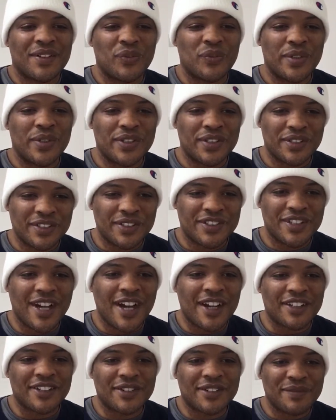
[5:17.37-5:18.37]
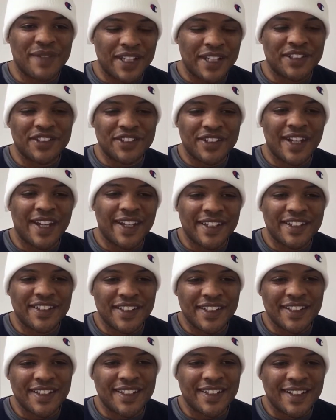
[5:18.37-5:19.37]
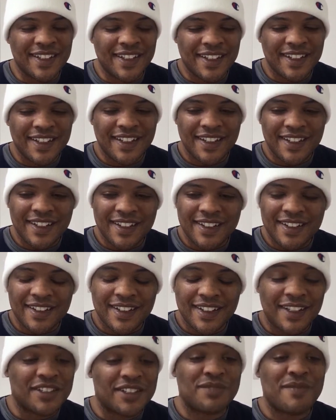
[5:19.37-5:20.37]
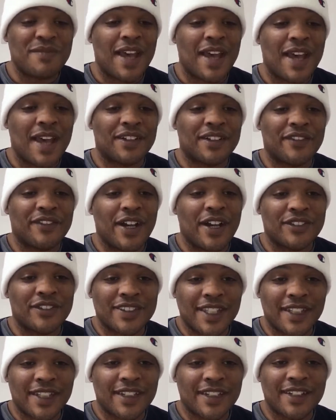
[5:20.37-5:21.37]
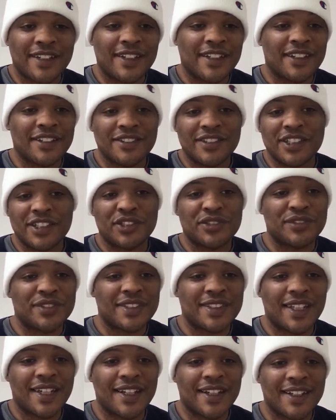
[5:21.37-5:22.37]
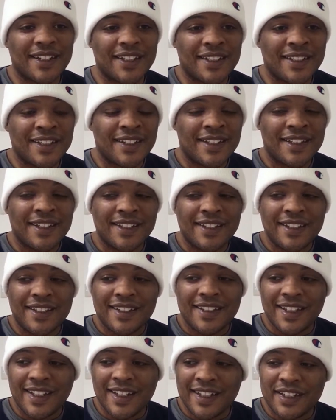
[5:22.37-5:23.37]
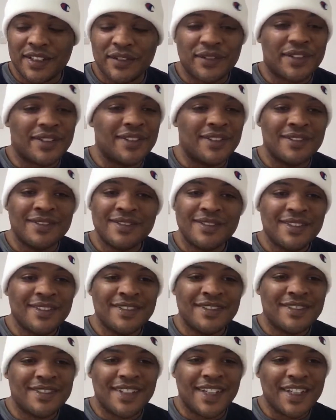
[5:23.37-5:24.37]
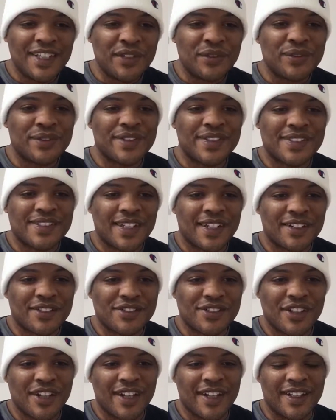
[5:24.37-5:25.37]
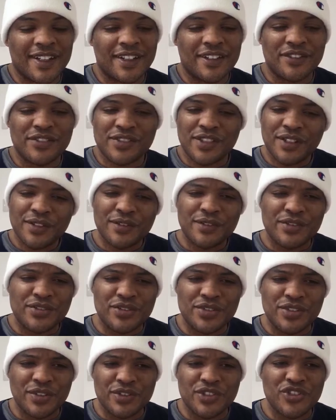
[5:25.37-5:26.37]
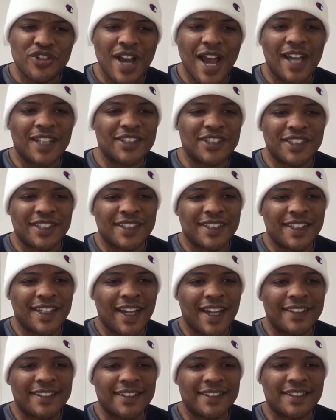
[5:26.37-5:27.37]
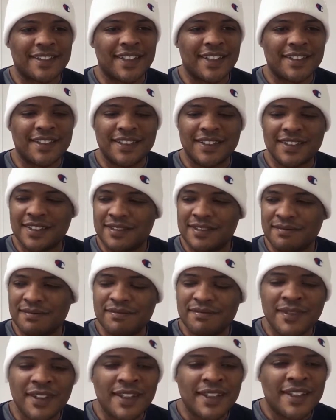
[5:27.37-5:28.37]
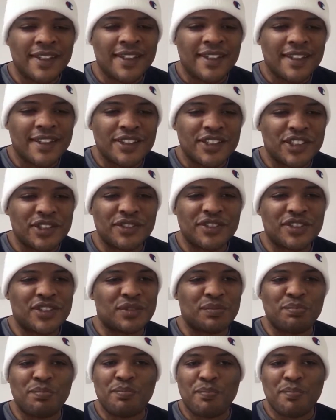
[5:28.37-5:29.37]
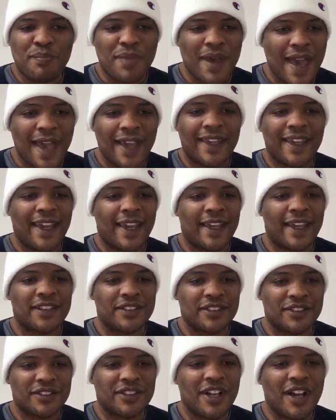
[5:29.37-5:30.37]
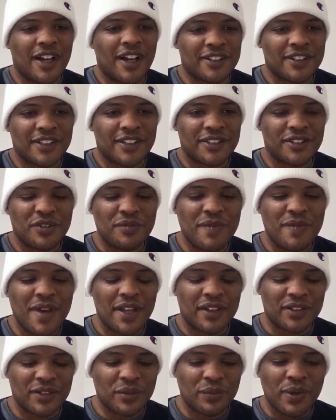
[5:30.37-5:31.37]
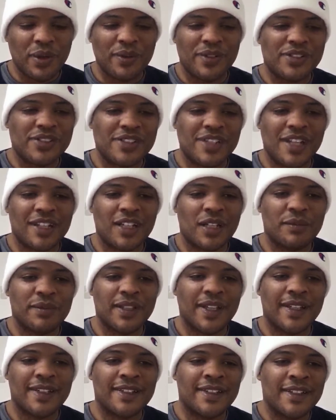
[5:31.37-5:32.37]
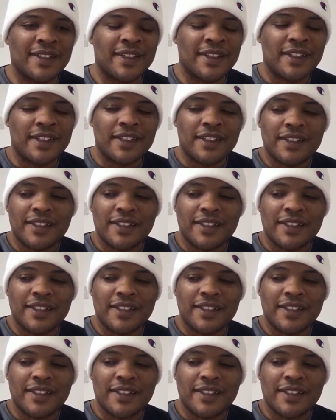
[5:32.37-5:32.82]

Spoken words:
when her daughter made her angry, it didn't matter if I was there, other teacher was there, anyone was there. Sorry, it was so tragic. I just, it's, she just backhand her daughter no matter what was said. Of like,